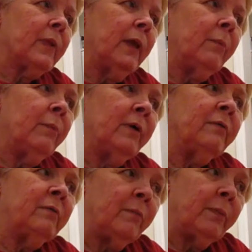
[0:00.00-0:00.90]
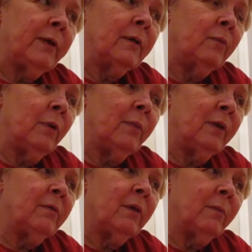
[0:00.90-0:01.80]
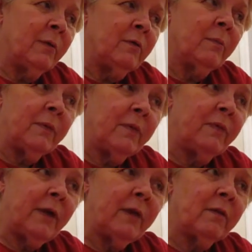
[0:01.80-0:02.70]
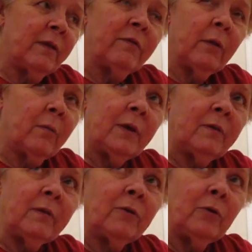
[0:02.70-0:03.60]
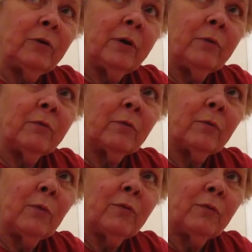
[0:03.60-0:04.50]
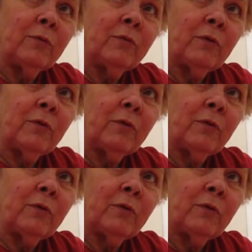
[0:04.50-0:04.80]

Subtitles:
It must have been. It must have been the Thanksgiving of my senior years when we first